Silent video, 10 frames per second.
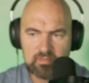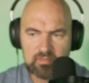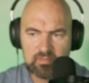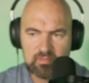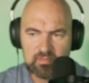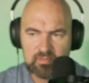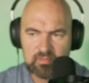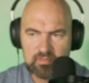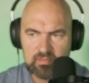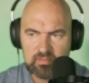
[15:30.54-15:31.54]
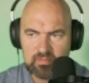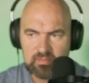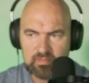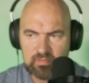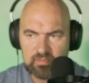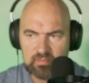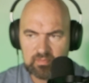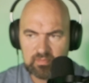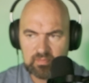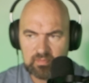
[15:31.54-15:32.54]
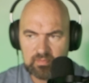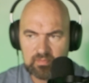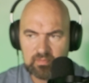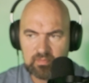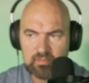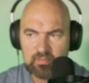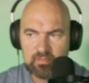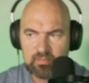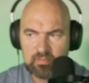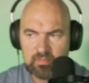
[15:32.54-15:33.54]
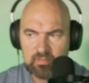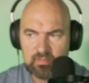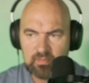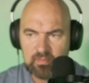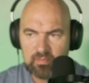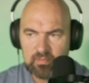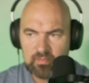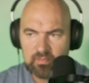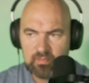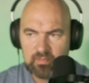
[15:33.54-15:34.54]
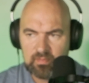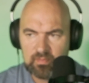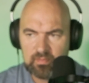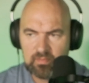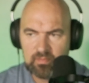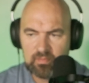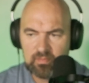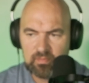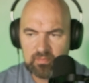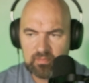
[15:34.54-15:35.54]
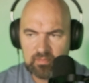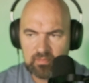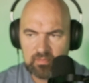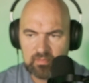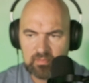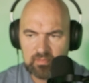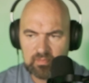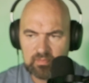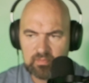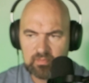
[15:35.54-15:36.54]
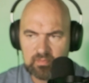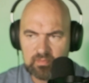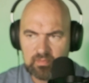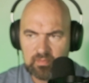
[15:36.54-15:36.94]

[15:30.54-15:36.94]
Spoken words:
The person shown says nothing.